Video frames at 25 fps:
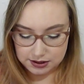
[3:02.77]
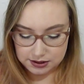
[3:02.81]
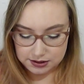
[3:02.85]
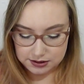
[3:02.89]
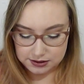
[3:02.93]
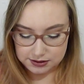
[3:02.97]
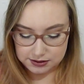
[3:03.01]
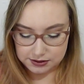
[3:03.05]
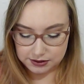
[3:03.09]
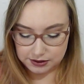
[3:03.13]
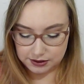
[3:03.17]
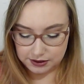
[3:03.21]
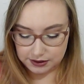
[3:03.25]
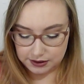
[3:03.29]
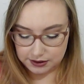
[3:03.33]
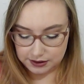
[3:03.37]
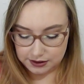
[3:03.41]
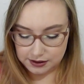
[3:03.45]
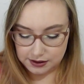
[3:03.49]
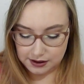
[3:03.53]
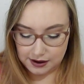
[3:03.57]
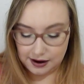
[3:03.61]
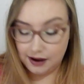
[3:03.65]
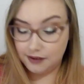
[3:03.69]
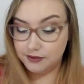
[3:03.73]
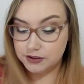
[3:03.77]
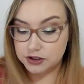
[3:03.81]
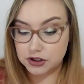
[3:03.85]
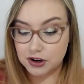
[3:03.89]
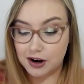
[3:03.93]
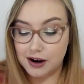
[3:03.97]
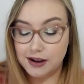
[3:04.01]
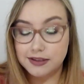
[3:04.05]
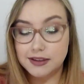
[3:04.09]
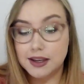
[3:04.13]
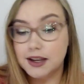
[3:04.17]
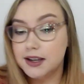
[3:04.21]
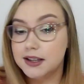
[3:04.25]
So I haven't
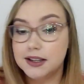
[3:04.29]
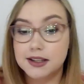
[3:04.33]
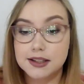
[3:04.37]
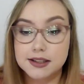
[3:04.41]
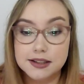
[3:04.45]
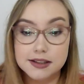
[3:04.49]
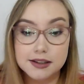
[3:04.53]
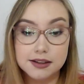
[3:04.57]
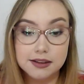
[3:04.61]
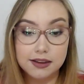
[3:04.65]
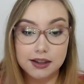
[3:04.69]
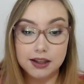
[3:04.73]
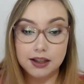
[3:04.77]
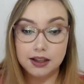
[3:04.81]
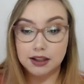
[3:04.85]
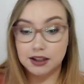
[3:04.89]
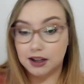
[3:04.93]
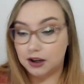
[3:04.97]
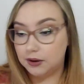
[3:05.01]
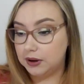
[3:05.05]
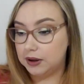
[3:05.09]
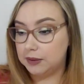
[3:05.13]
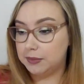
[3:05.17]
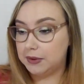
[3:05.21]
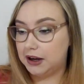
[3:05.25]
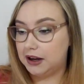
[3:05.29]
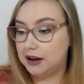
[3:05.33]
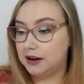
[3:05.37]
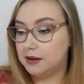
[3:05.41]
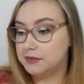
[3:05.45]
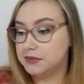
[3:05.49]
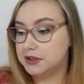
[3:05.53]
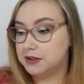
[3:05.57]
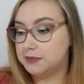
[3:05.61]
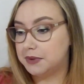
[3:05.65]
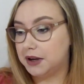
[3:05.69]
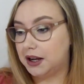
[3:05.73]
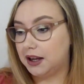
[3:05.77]
tried the glowy
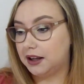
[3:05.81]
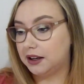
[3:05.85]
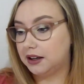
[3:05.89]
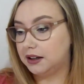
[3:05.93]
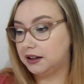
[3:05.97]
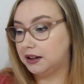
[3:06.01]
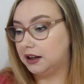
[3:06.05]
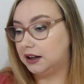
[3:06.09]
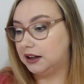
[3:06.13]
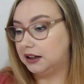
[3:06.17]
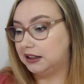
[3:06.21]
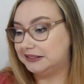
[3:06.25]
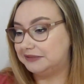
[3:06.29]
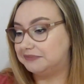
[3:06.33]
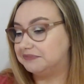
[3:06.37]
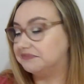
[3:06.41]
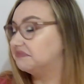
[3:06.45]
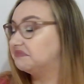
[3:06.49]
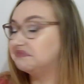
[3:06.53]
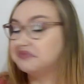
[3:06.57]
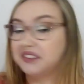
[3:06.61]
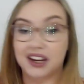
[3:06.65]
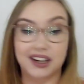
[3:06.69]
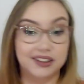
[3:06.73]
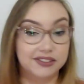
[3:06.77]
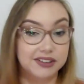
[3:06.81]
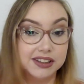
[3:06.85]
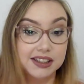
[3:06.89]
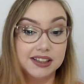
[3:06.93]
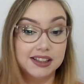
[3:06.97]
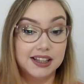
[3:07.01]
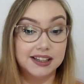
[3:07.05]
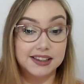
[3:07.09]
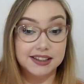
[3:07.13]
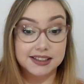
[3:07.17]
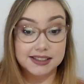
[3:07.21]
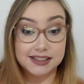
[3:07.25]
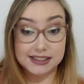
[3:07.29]
balms, but I really
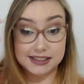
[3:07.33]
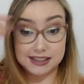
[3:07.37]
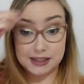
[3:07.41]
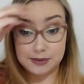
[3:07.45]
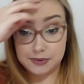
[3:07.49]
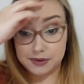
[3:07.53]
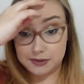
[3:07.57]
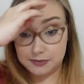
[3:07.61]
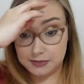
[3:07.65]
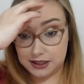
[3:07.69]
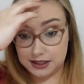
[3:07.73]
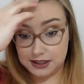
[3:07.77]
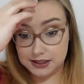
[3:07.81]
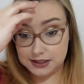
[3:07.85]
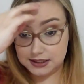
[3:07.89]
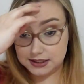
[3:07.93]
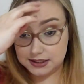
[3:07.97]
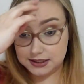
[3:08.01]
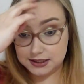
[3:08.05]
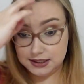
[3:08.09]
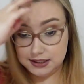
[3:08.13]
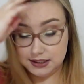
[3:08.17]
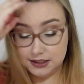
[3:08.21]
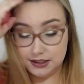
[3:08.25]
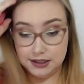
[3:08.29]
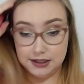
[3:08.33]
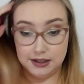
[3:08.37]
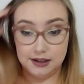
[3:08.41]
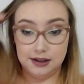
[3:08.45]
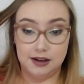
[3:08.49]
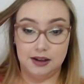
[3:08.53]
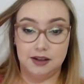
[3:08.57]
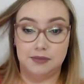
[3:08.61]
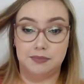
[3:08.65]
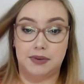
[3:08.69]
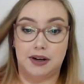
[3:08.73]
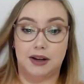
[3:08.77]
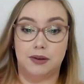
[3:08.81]
like the sleeping mask,
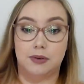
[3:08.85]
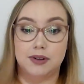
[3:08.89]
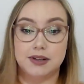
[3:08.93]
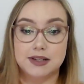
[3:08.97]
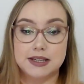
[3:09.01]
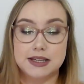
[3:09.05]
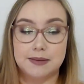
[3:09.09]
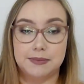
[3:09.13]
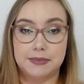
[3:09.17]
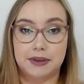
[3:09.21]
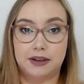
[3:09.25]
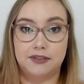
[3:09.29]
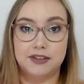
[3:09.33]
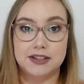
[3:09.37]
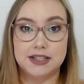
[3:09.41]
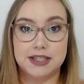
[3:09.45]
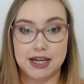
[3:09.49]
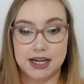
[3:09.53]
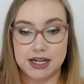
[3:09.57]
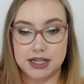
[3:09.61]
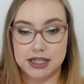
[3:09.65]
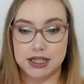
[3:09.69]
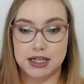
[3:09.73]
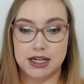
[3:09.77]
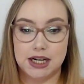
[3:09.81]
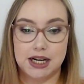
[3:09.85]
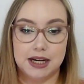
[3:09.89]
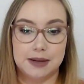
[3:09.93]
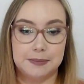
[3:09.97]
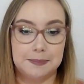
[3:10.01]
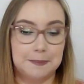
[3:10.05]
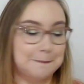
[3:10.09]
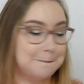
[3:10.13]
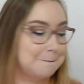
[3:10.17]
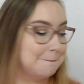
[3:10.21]
but I wanted something for daytime.